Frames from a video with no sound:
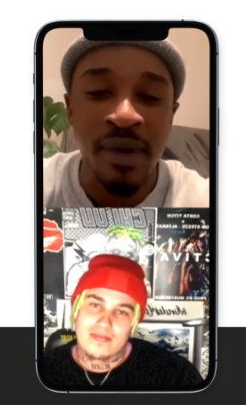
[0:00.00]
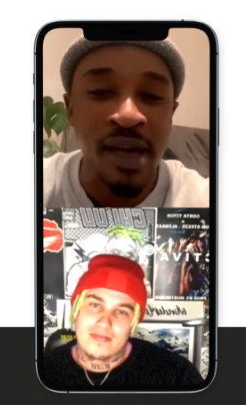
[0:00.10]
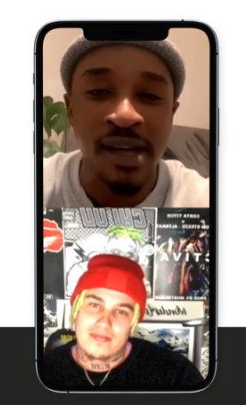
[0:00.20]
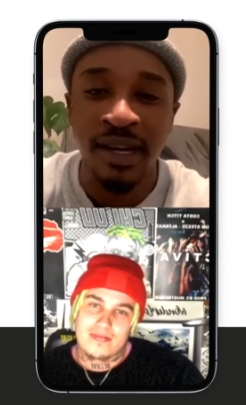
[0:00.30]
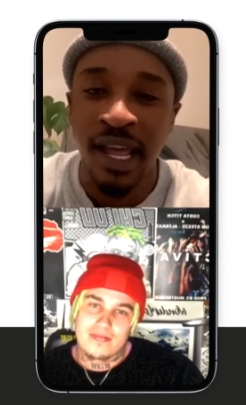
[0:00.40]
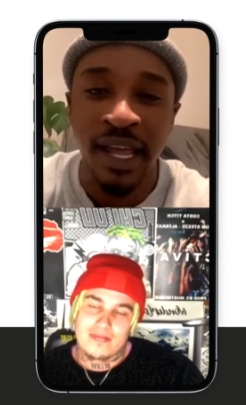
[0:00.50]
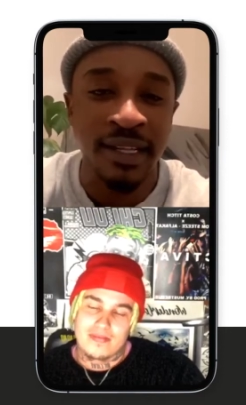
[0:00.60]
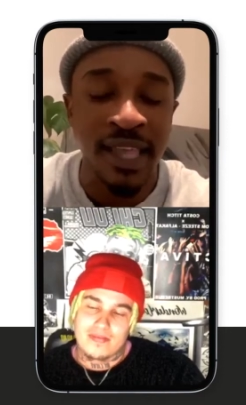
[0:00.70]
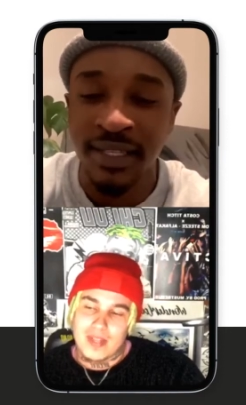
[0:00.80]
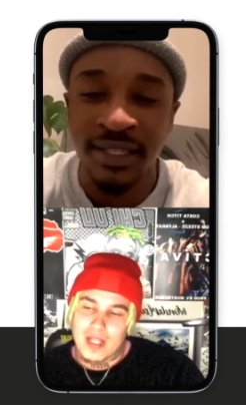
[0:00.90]
Speaker 1: man? Like
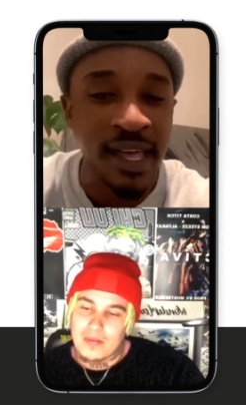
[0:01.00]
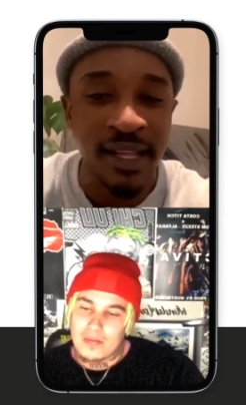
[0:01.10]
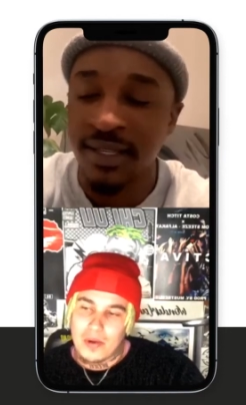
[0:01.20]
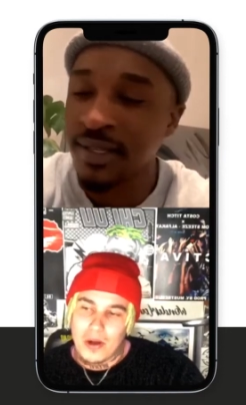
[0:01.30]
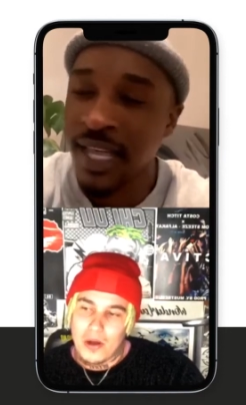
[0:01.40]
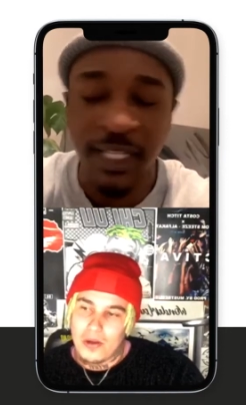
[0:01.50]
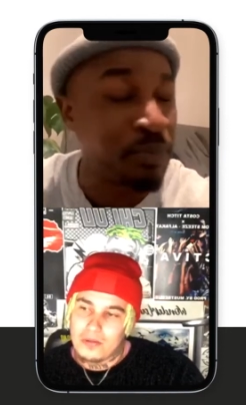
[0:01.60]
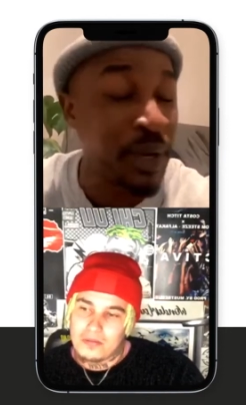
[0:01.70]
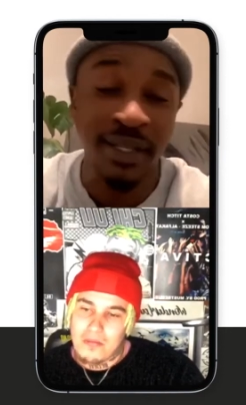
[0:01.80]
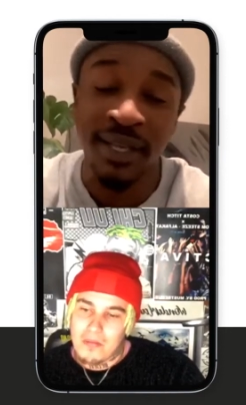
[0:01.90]
that's that's Bro, that's
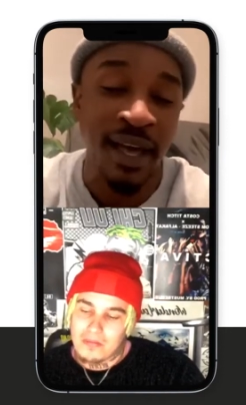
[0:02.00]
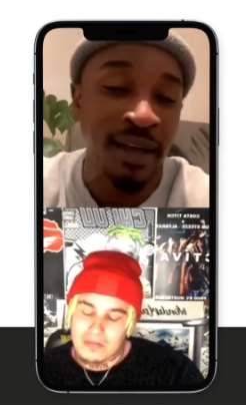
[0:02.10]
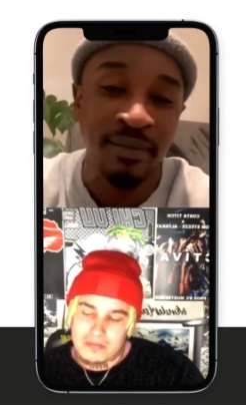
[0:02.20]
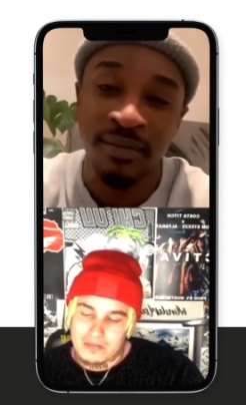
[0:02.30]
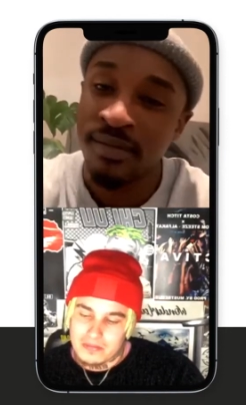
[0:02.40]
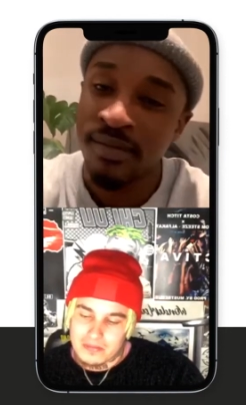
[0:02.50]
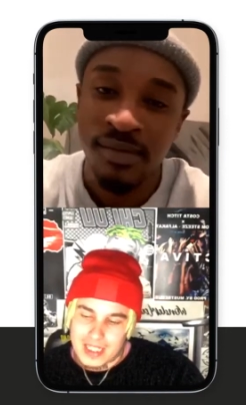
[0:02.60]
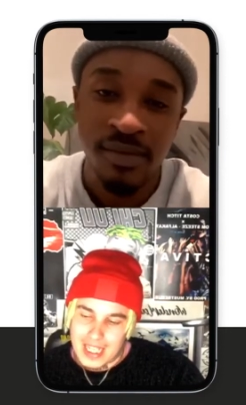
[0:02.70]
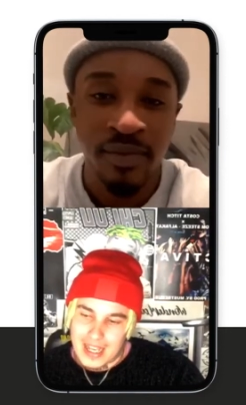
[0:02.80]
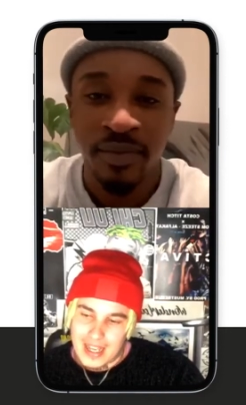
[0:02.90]
big time.
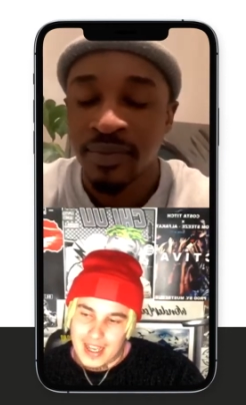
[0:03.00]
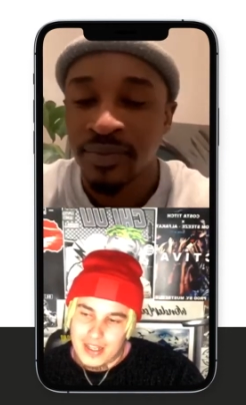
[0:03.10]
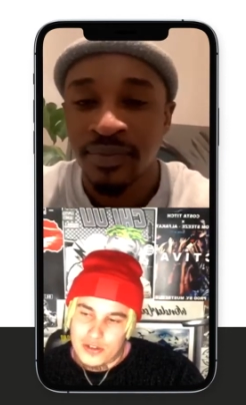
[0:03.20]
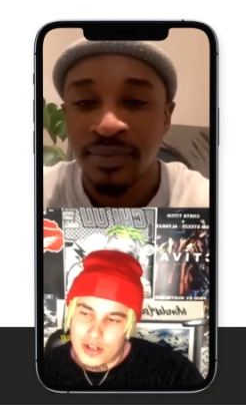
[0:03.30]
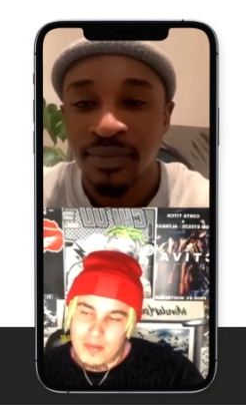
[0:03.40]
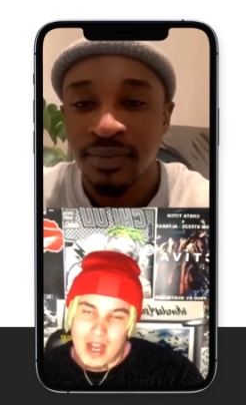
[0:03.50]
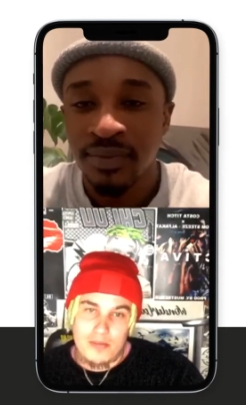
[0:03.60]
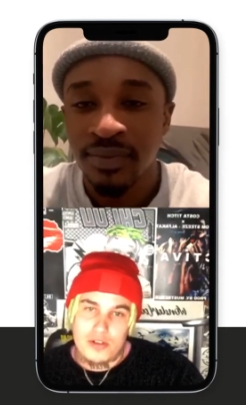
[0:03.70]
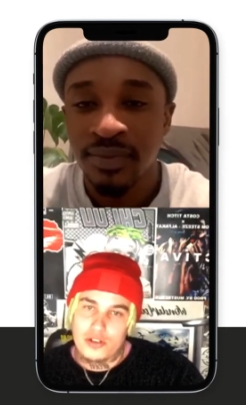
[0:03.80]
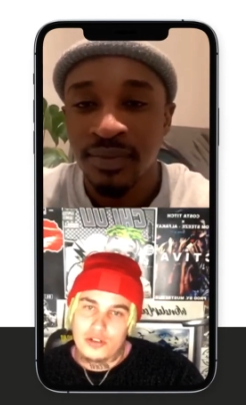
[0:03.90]
A dream come
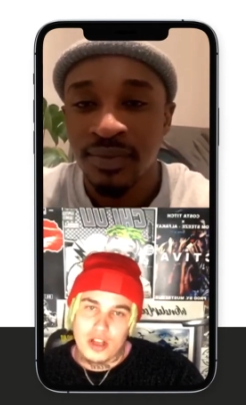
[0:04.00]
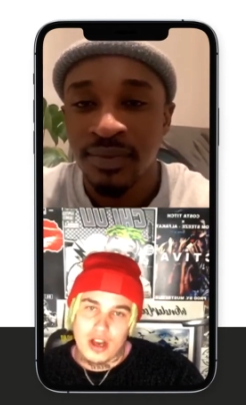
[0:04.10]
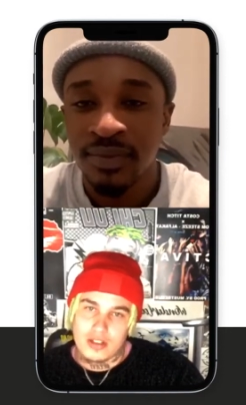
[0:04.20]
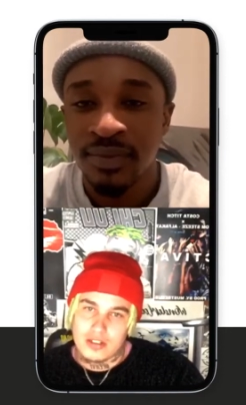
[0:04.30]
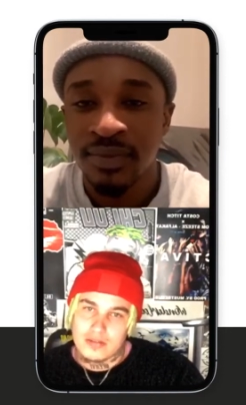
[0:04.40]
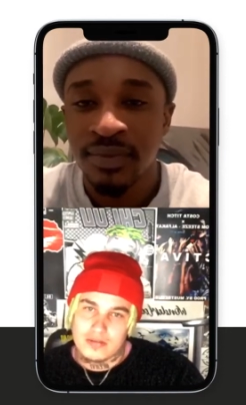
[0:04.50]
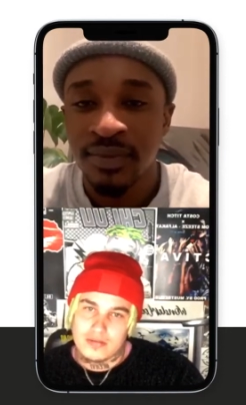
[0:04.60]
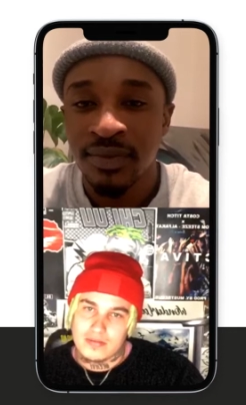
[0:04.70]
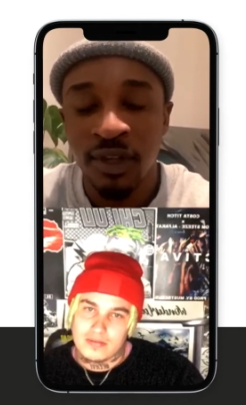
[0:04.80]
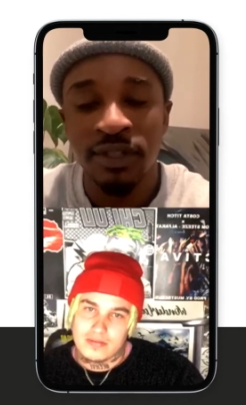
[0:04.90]
true, dog.
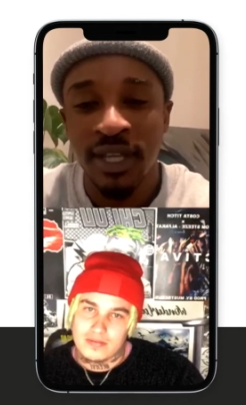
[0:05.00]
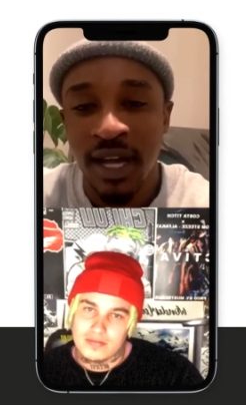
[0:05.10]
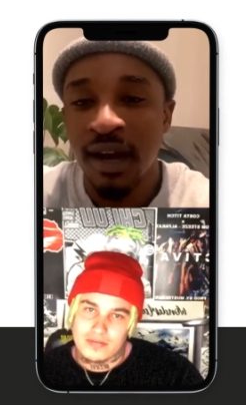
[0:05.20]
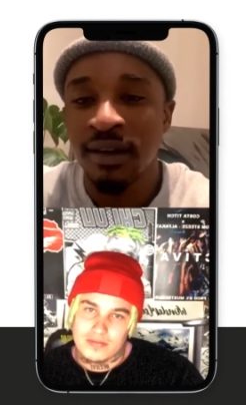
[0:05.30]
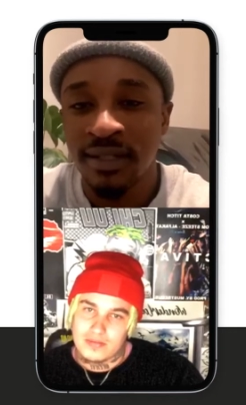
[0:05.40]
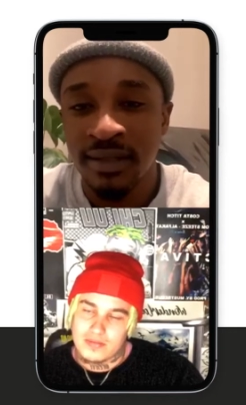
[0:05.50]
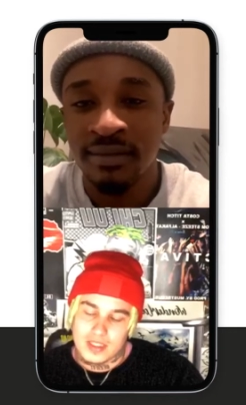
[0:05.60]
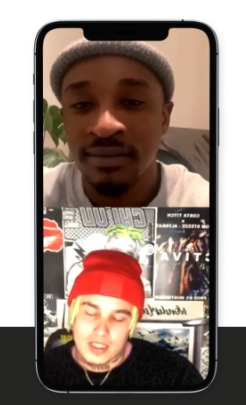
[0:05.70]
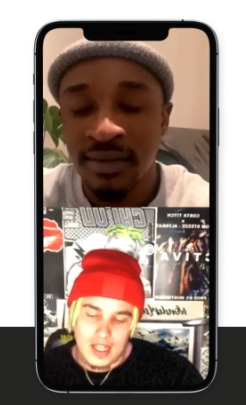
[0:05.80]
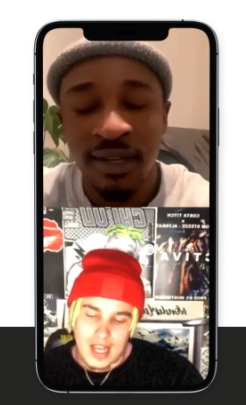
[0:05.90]
No doubt.
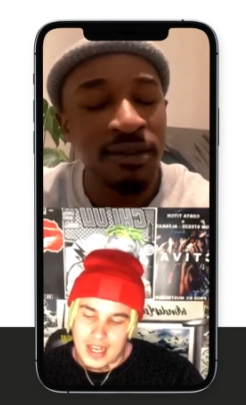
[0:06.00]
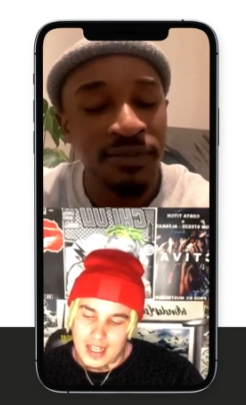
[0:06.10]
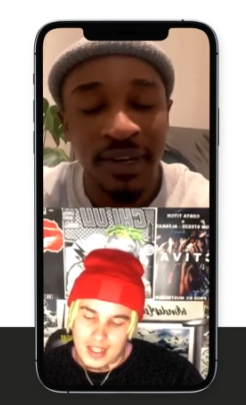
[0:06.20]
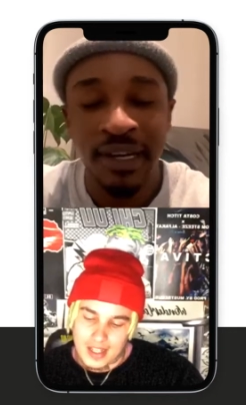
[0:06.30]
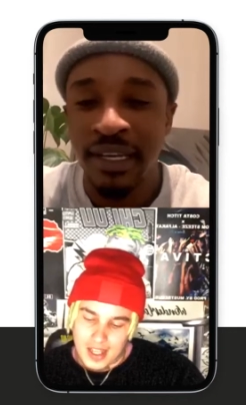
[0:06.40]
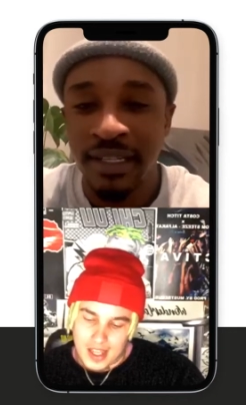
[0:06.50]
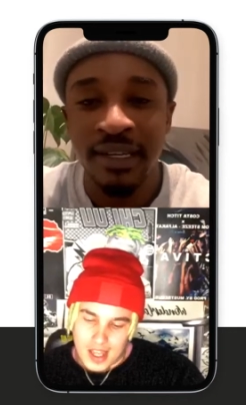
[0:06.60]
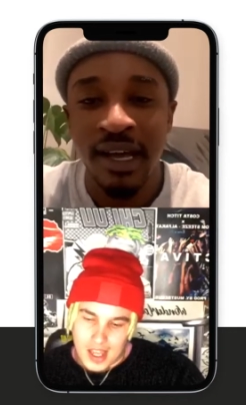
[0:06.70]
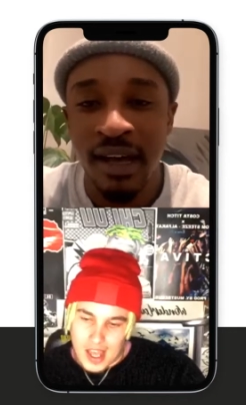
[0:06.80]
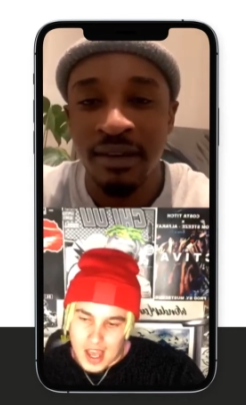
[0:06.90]
Like, no fucking
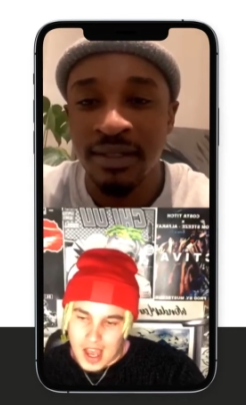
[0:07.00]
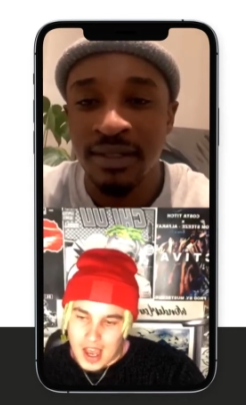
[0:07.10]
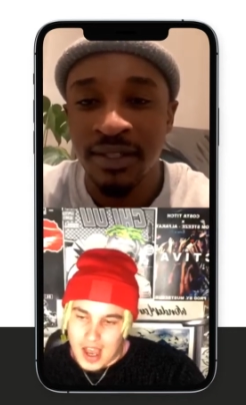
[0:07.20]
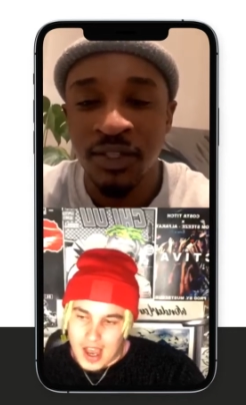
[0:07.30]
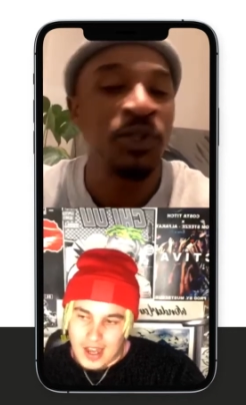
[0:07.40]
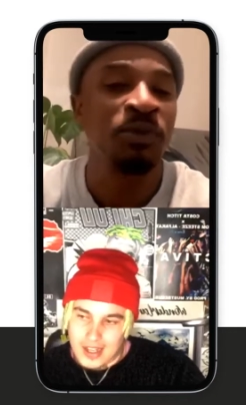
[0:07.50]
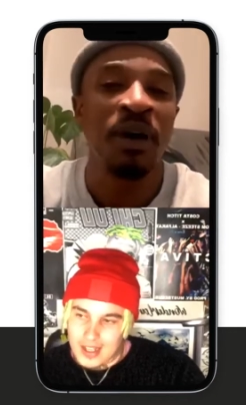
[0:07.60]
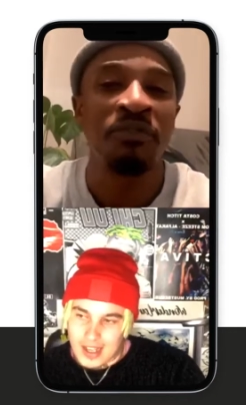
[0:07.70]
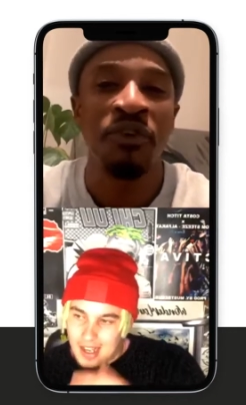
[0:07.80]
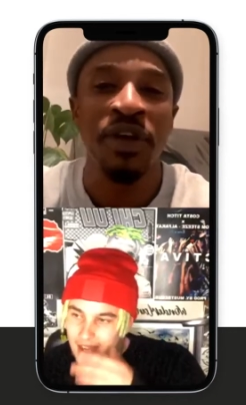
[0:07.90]
doubt. Excuse I,
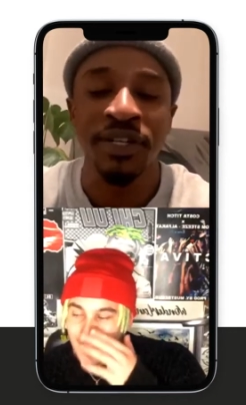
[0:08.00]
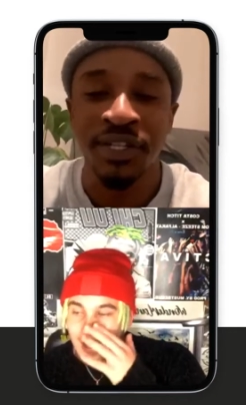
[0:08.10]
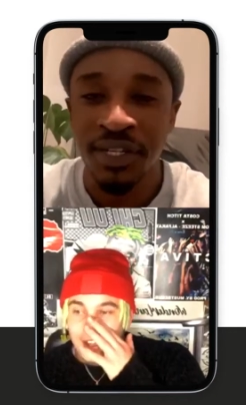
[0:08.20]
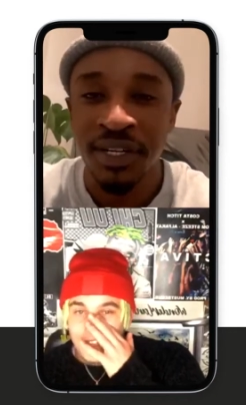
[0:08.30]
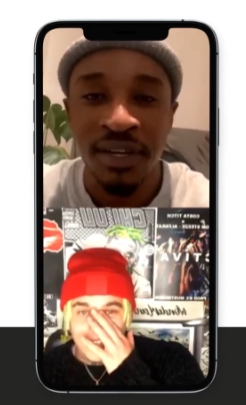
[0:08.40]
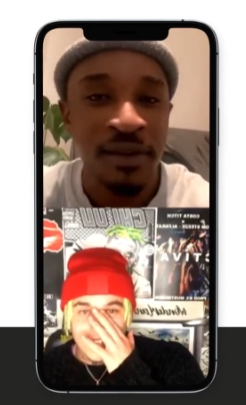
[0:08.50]
my French.